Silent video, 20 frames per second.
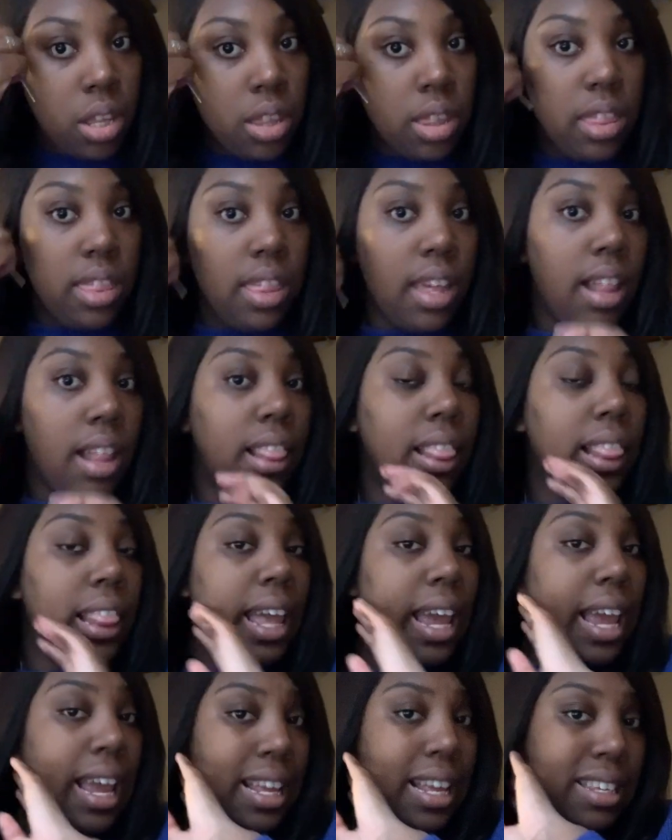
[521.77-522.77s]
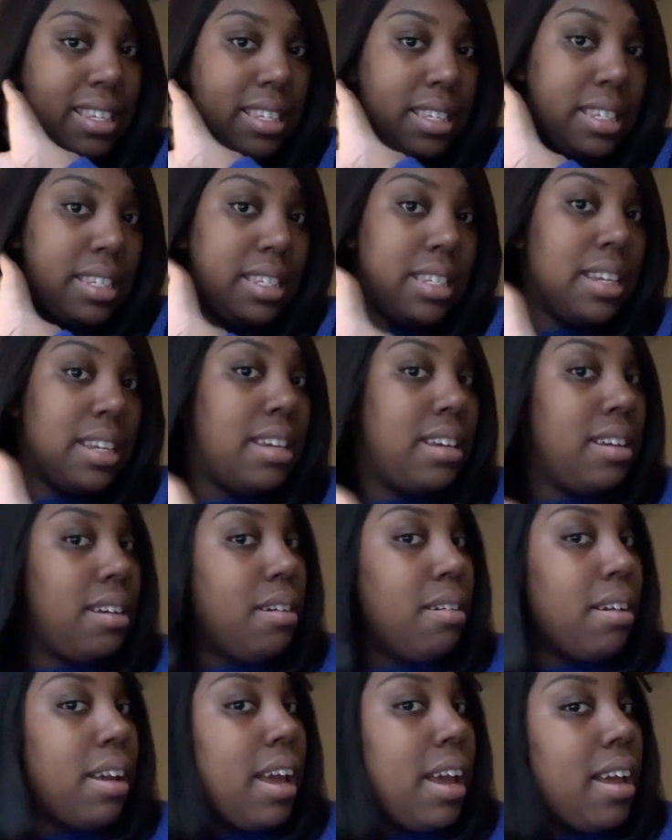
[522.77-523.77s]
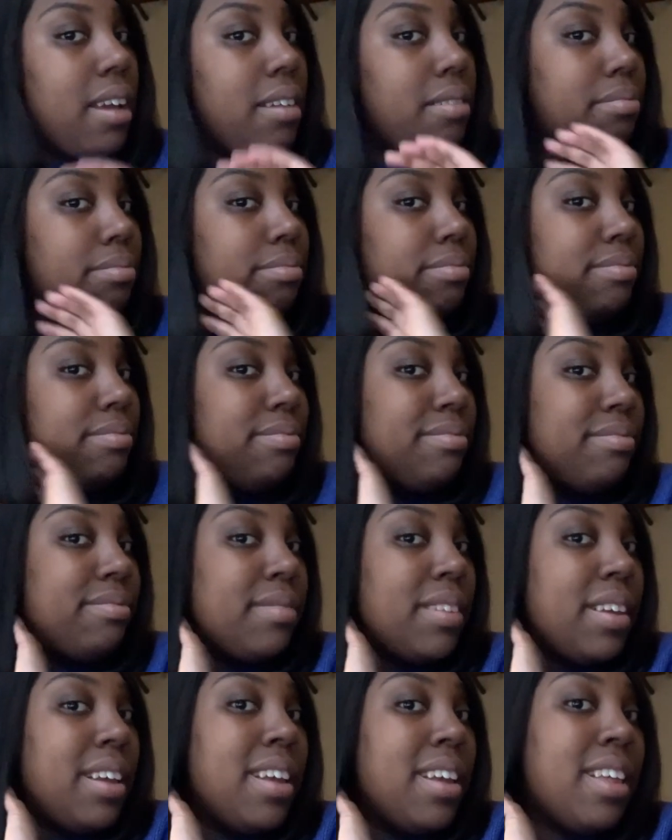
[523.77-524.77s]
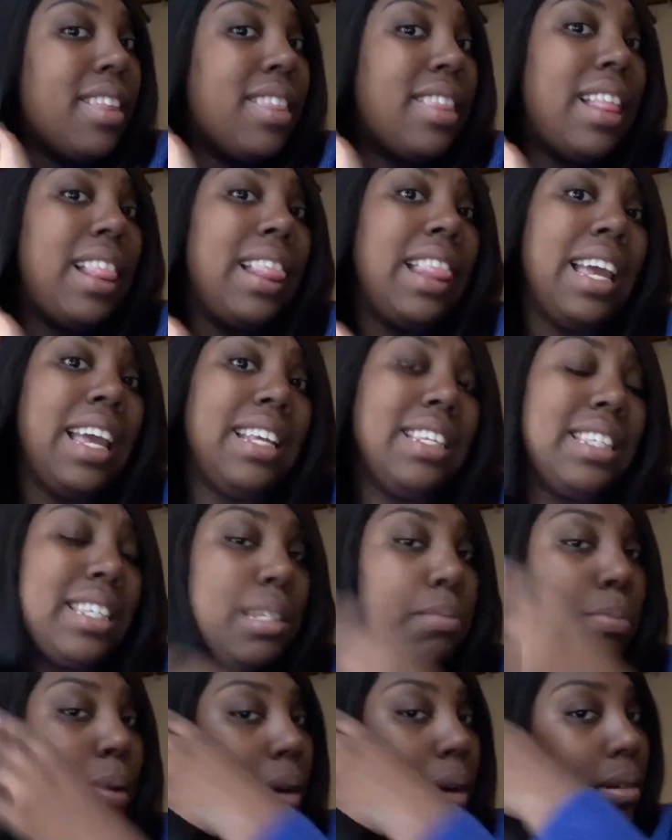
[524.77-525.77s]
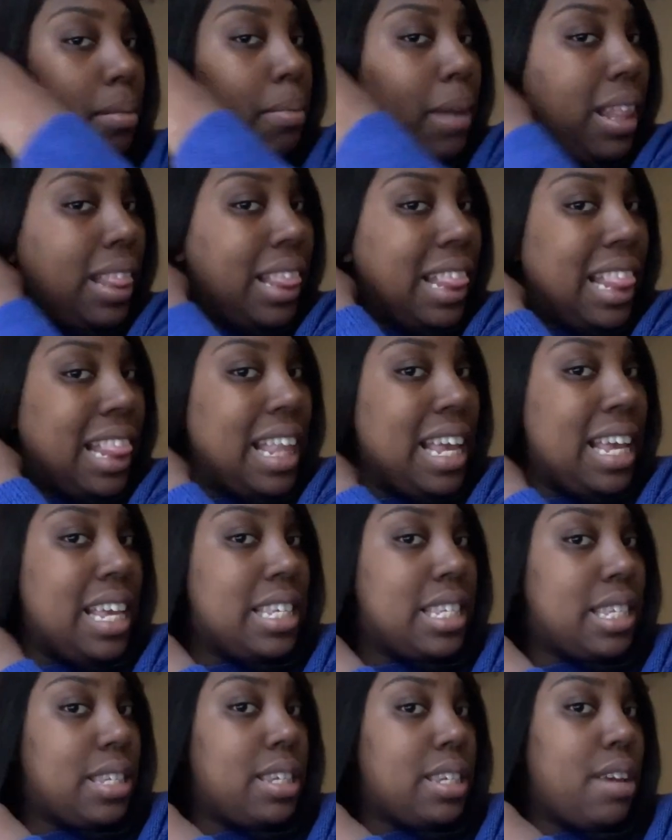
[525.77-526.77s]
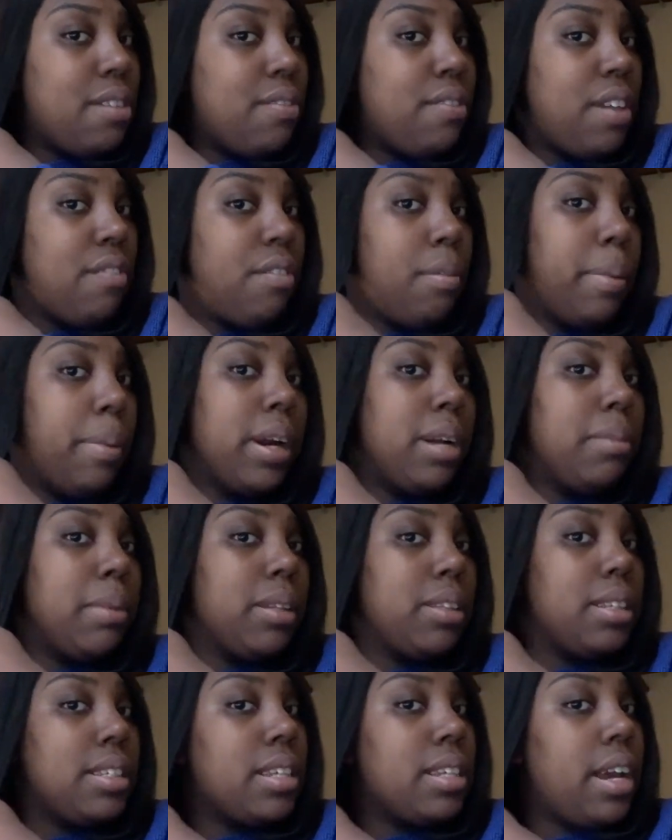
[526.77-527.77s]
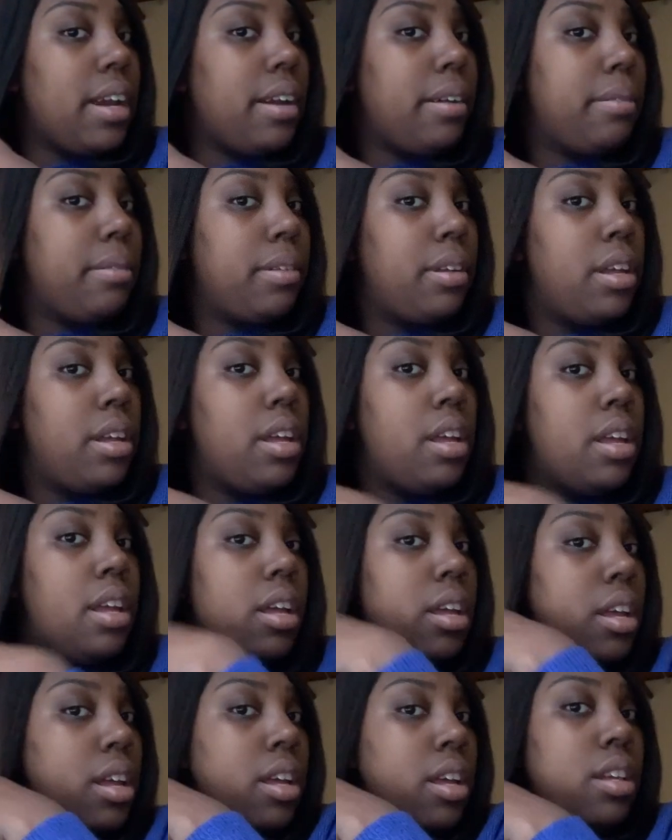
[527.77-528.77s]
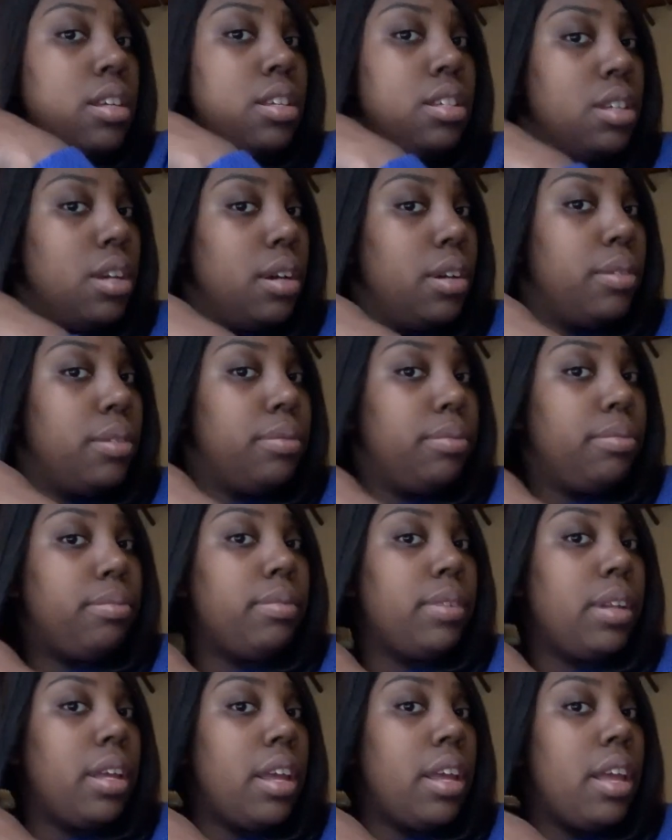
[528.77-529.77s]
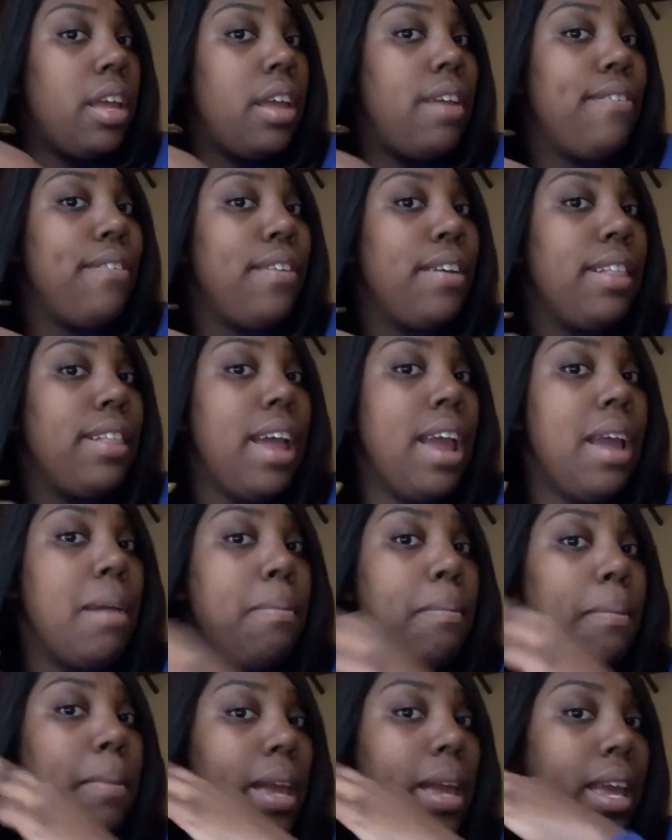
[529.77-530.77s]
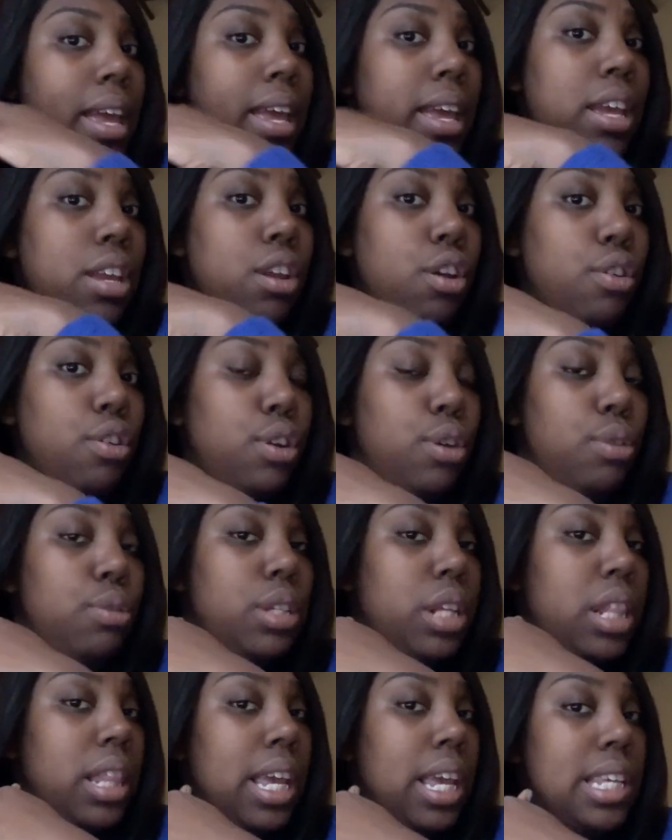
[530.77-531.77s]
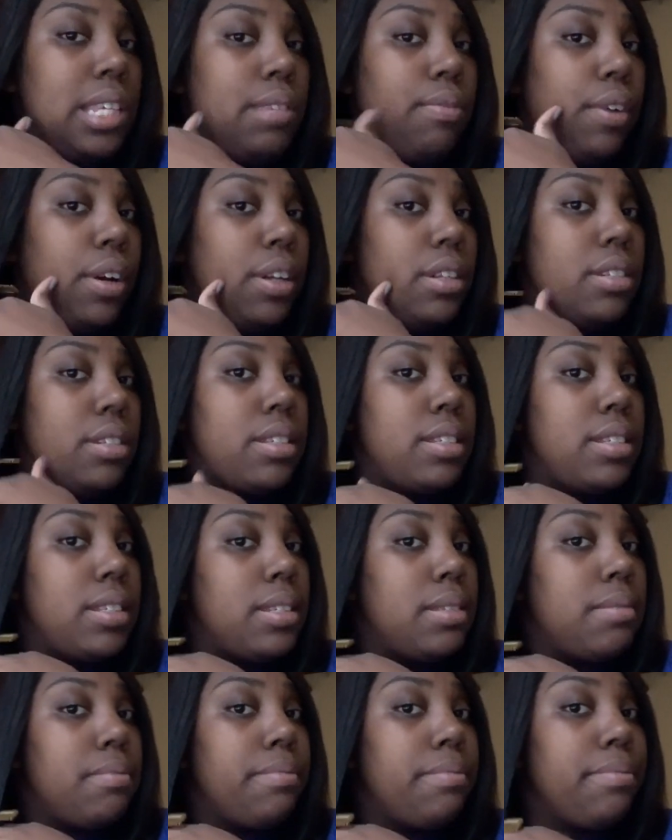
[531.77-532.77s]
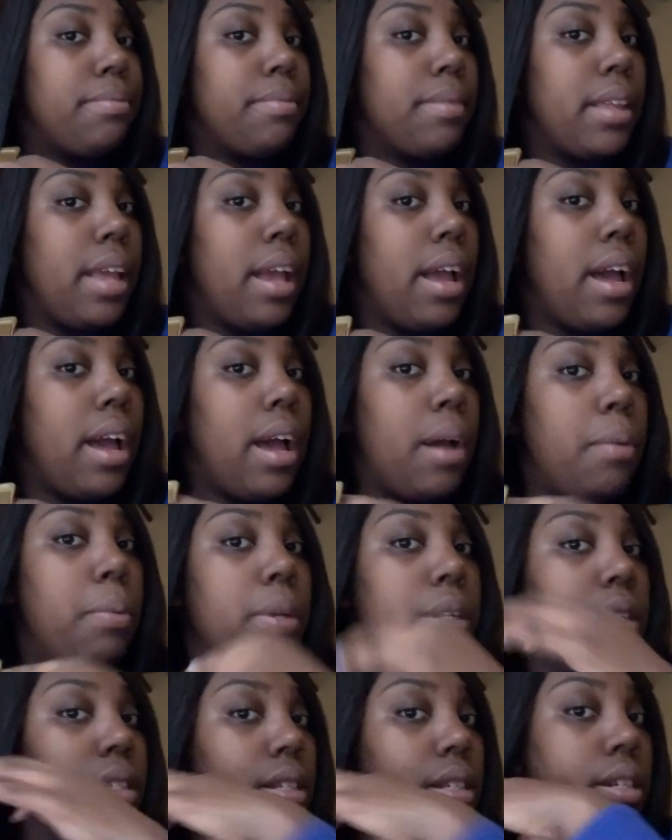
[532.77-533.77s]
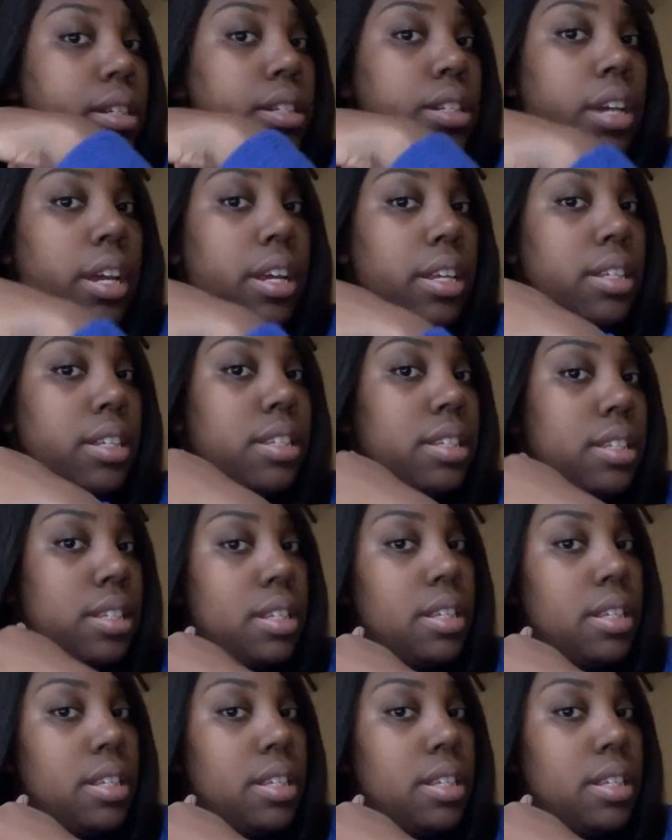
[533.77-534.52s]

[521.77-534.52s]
The lace, okay, the lace is probably my least favorite part about this hair. So if you're like me and you're new to lace fronts, I would suggest